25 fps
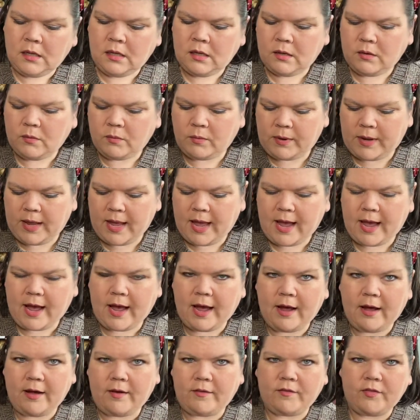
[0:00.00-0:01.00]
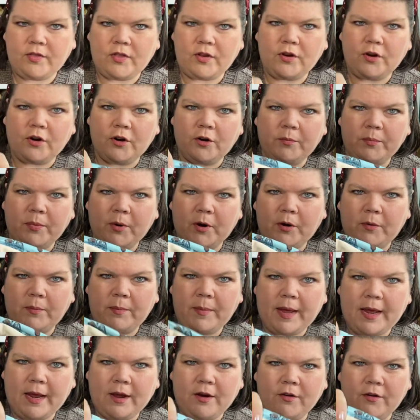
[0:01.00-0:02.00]
We have the Nerdbird
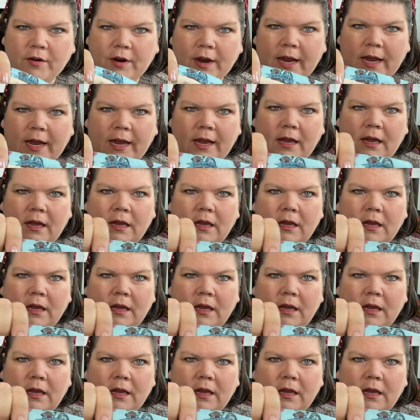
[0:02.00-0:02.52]
Bakery